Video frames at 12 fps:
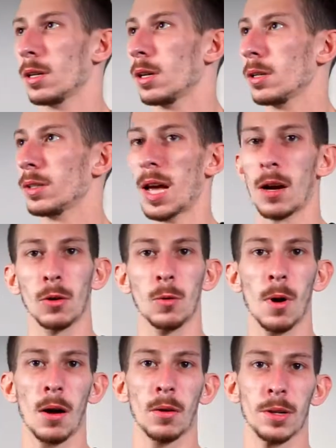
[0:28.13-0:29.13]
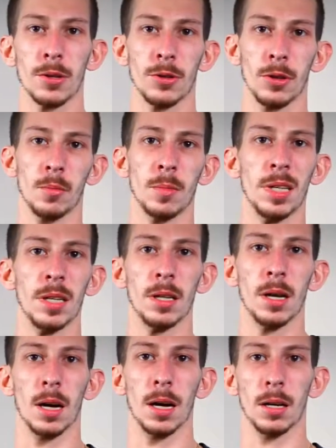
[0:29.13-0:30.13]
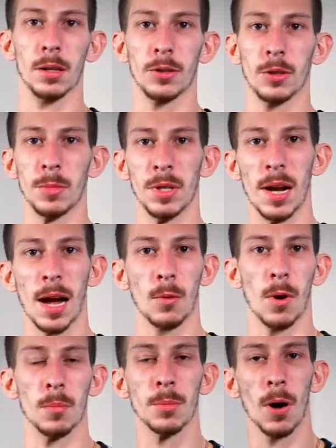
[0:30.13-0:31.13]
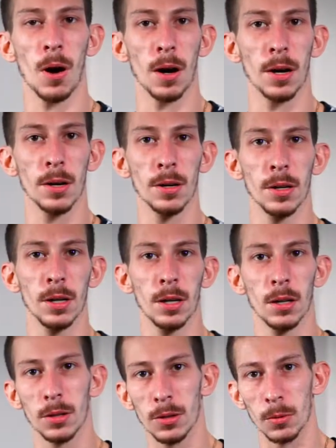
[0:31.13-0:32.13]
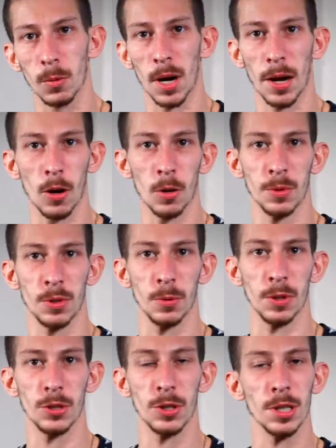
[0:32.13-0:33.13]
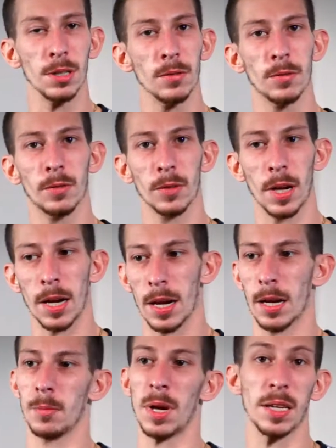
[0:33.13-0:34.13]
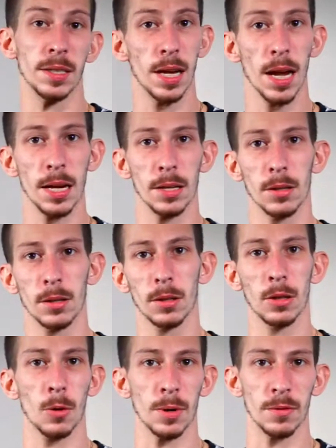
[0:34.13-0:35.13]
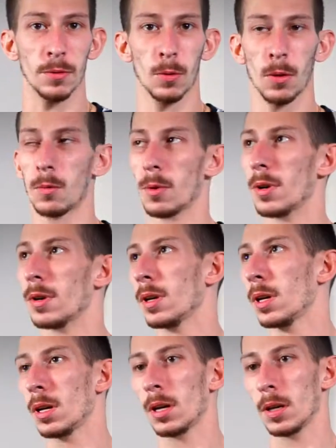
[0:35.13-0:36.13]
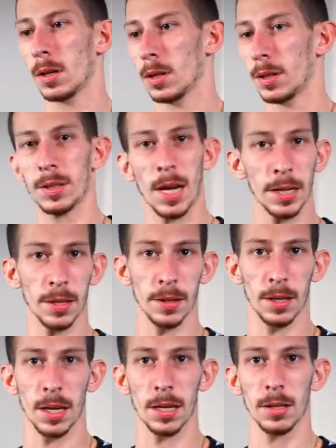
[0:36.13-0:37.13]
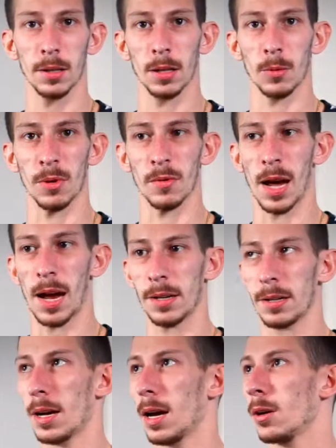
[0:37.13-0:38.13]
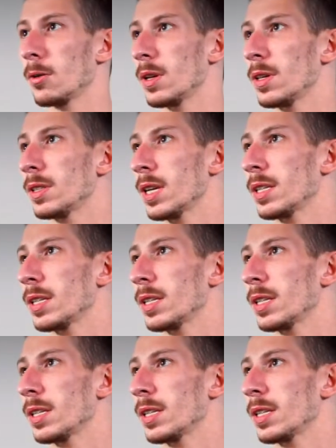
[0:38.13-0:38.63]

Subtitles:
Sound quality should be now on par to what I hope to achieve and maintain going forward. Second thing that we've added now is a